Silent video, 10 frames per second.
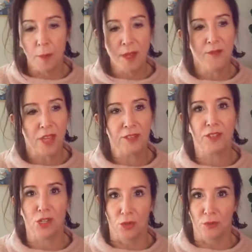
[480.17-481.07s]
me if
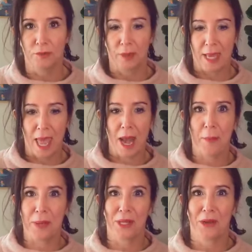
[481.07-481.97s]
that's you.
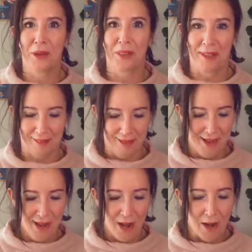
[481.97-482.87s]
Cannot be alone in this.
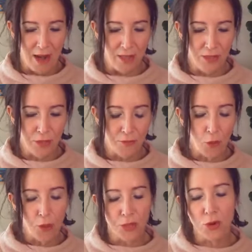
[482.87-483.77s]
All right, the
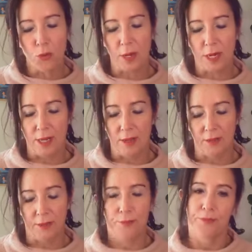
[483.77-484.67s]
fourth, third one
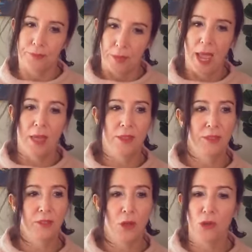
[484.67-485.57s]
is, and
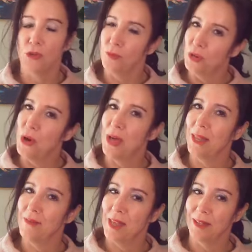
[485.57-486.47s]
this is no, you know, I
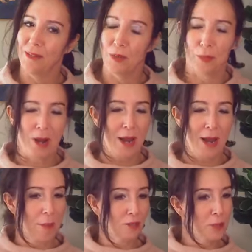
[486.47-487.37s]
love that lizard brain.
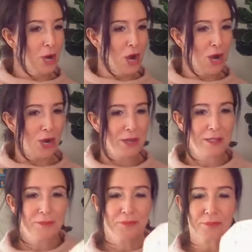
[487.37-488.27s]
Mine's Bernard